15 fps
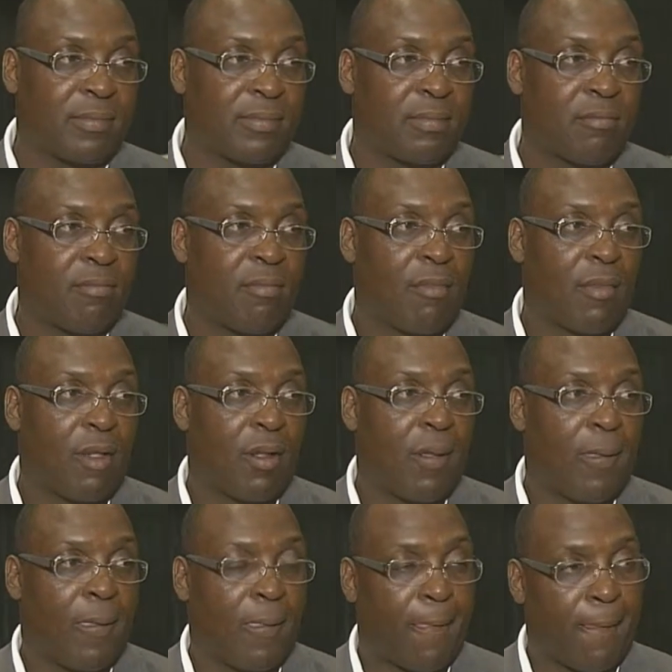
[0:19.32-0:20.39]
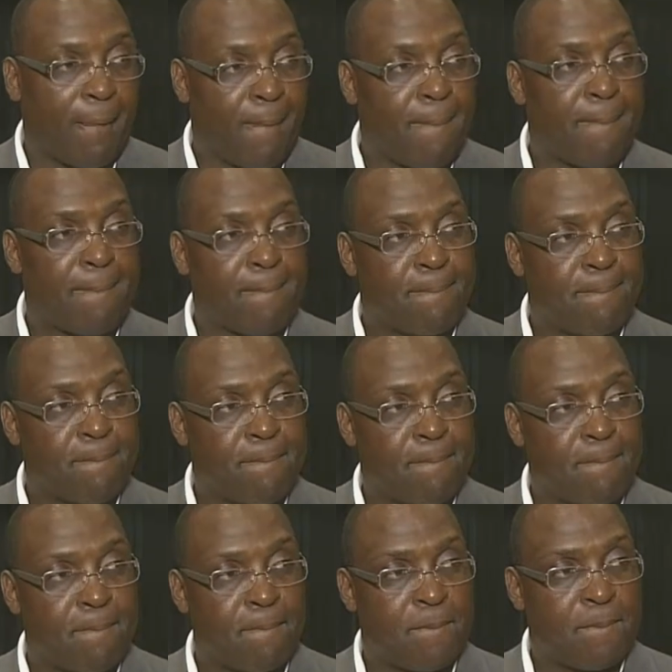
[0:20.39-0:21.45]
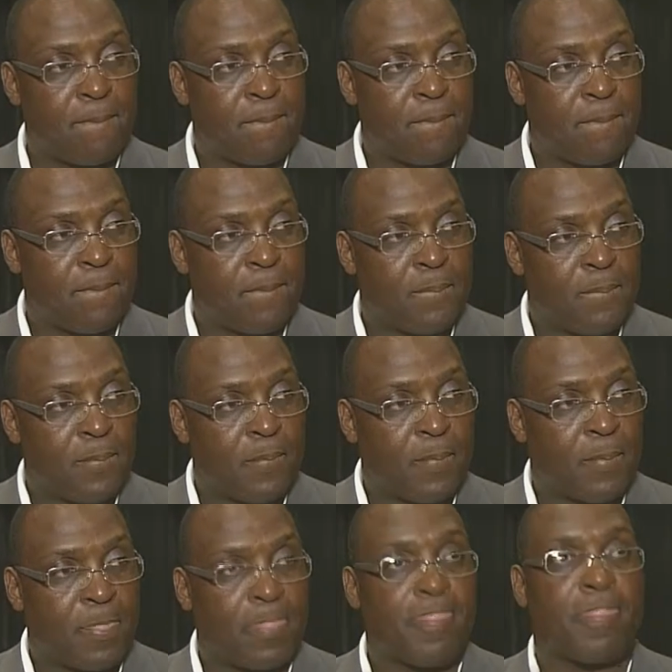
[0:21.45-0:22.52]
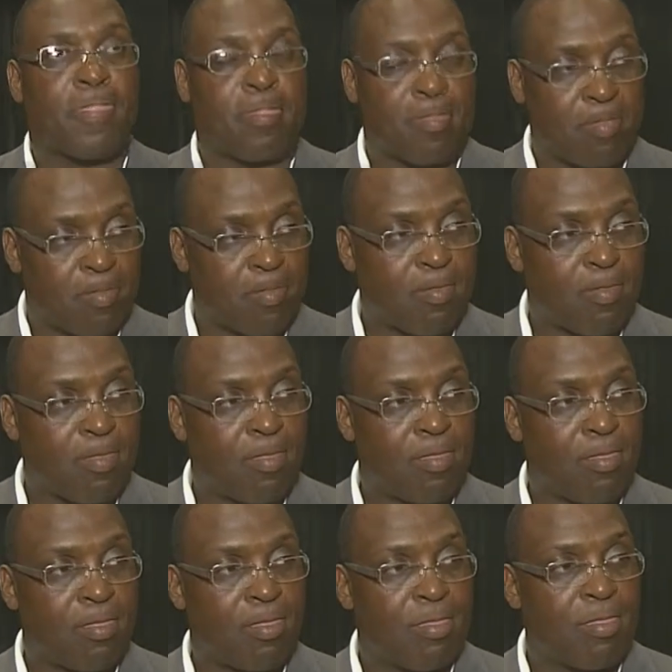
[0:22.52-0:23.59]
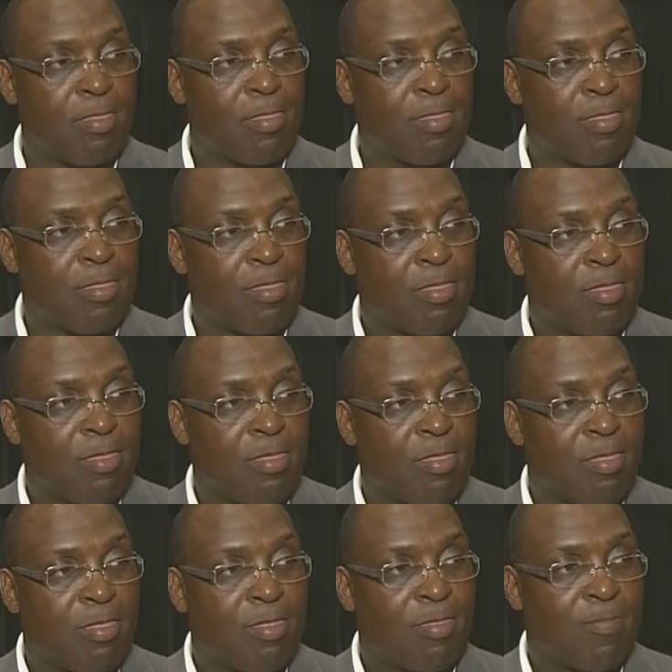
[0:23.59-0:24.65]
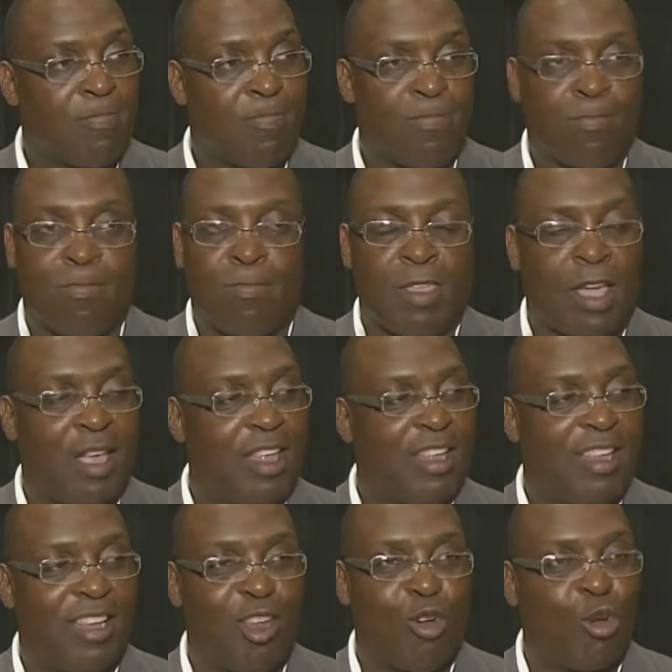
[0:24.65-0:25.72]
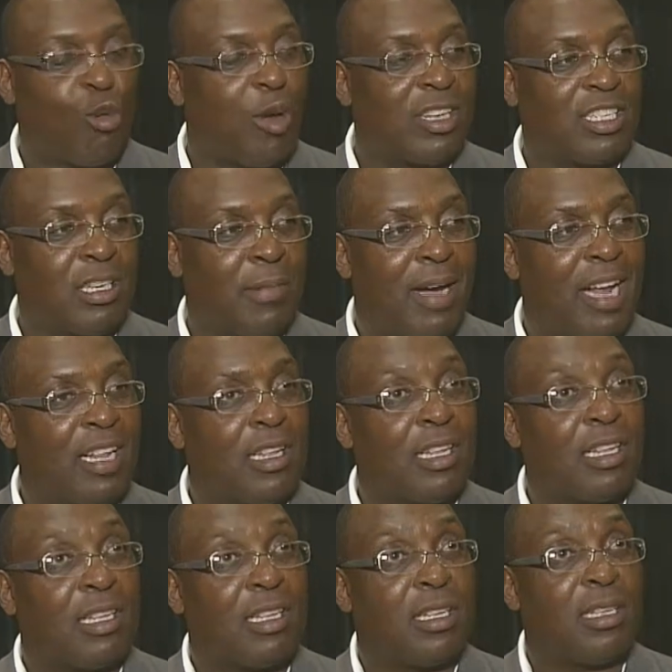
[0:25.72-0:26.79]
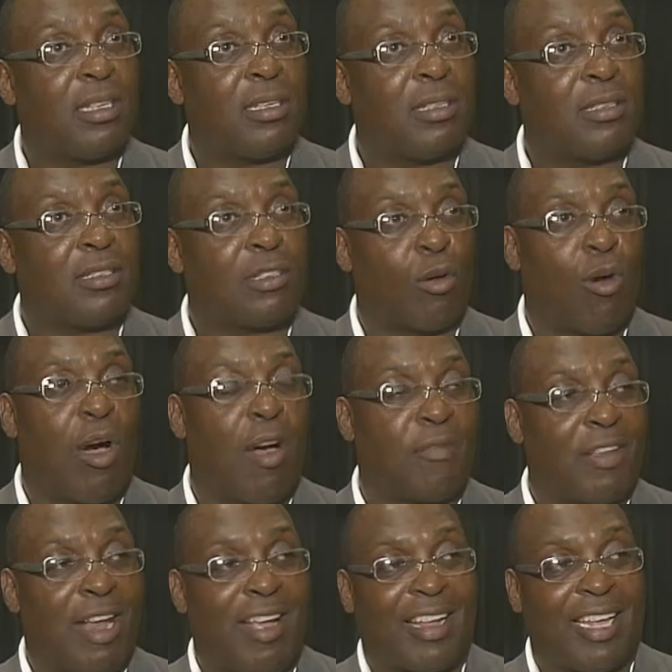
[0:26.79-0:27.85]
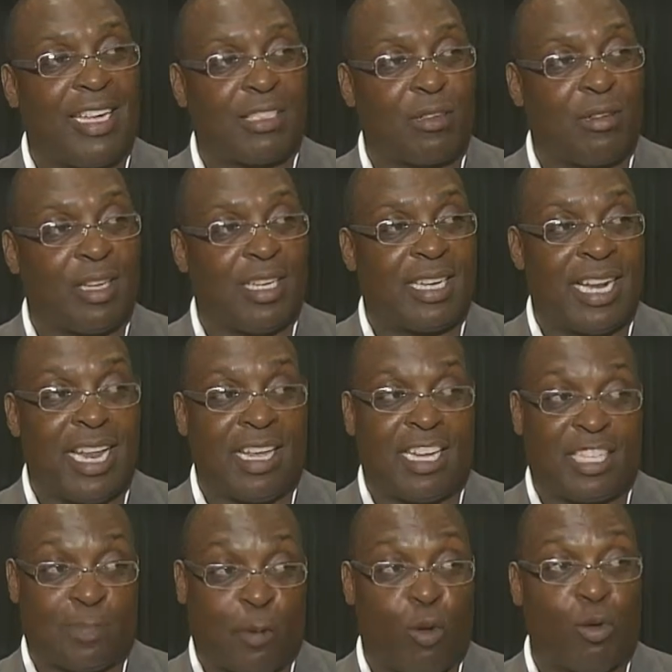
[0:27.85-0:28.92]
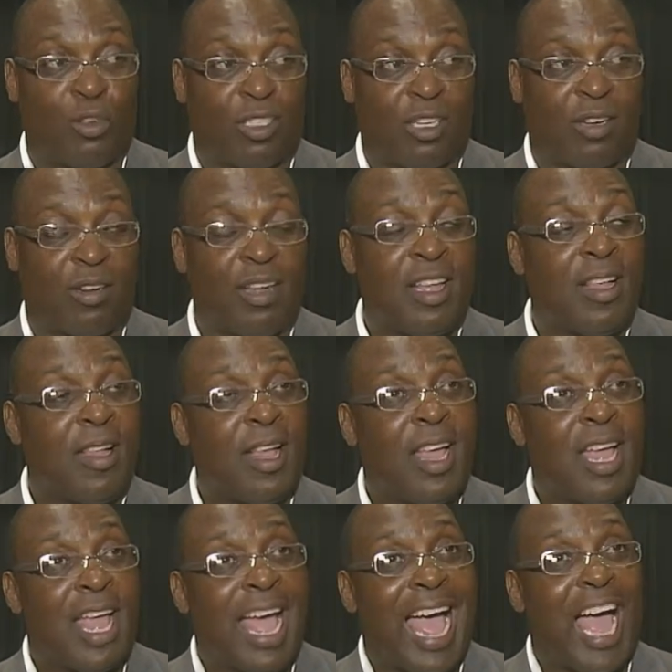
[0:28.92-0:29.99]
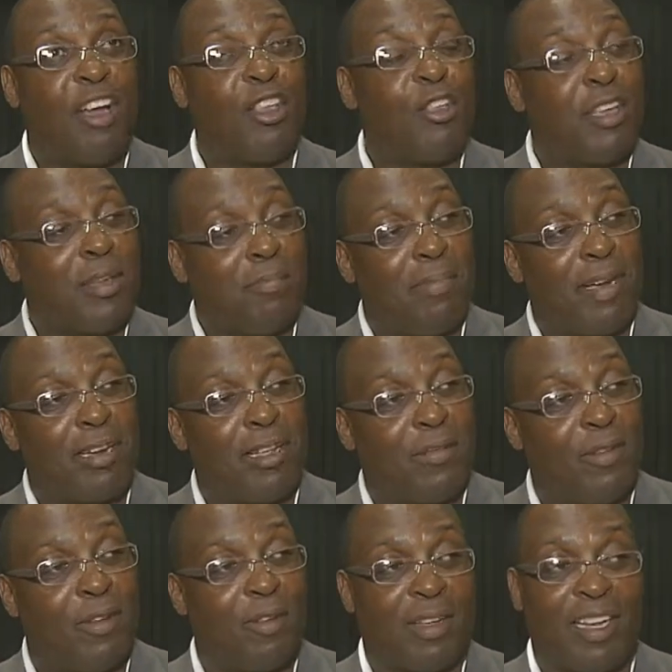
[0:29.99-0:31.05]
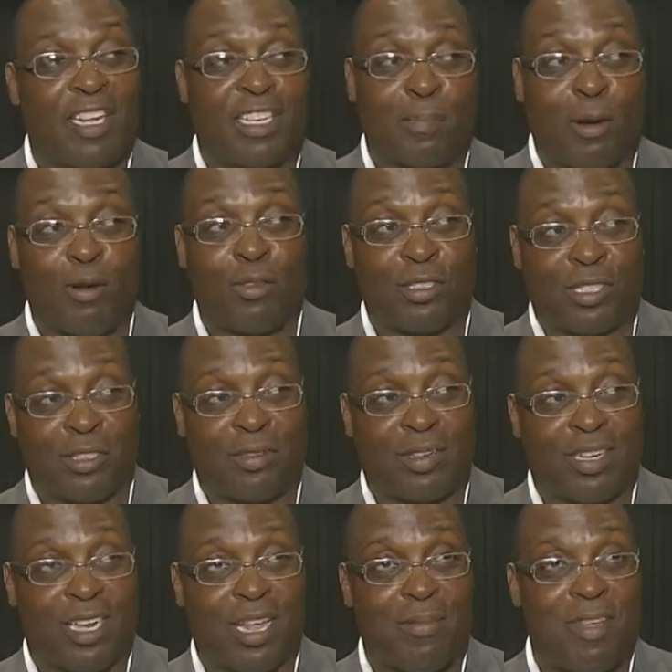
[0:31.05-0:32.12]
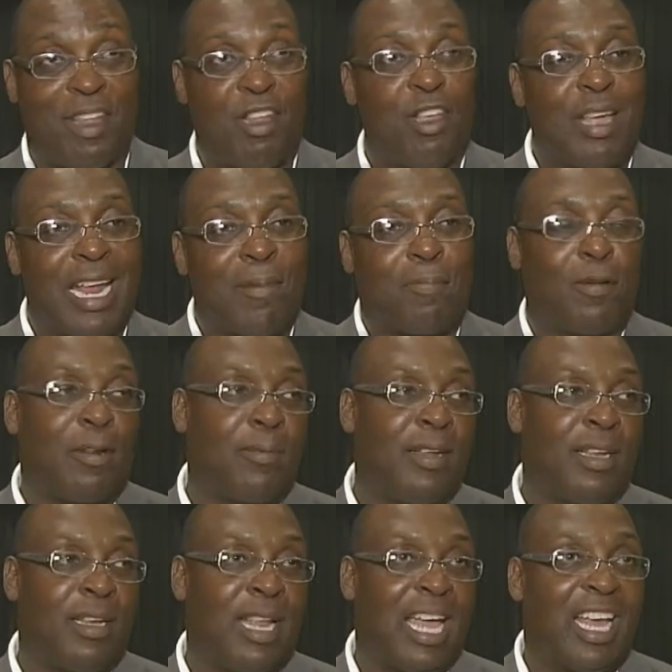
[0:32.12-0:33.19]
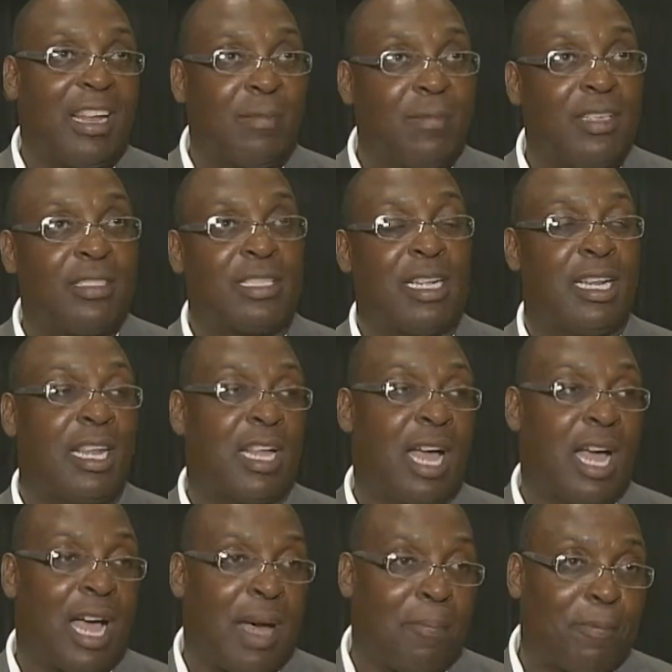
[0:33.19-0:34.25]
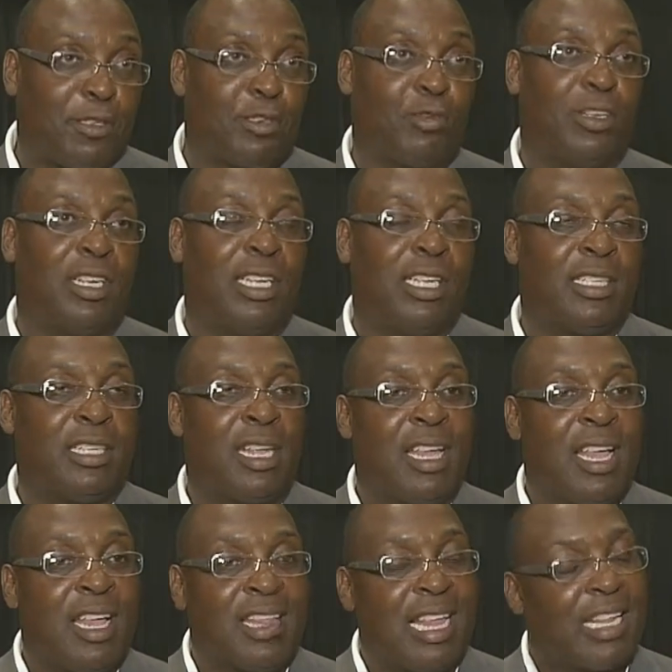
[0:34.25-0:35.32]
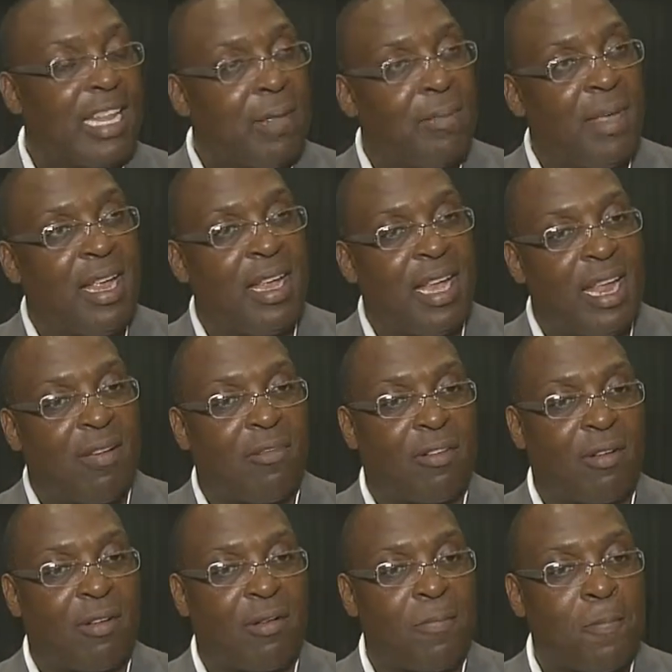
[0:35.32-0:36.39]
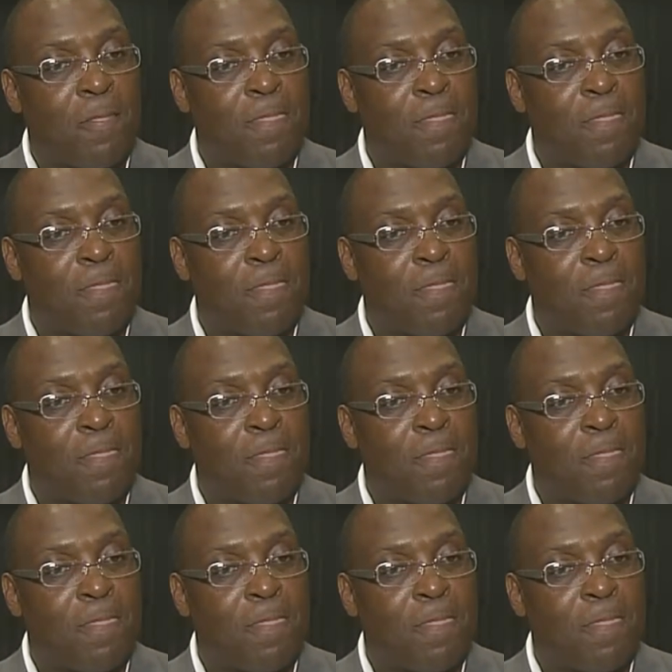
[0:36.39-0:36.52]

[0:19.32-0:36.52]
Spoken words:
Character development, life skills. This was a good teaching ground for that. No question about it. So often our kids don't get that exposure. How do you get better if you don't get exposed to it? I mean, you got to put them in elements and opportunities that they may never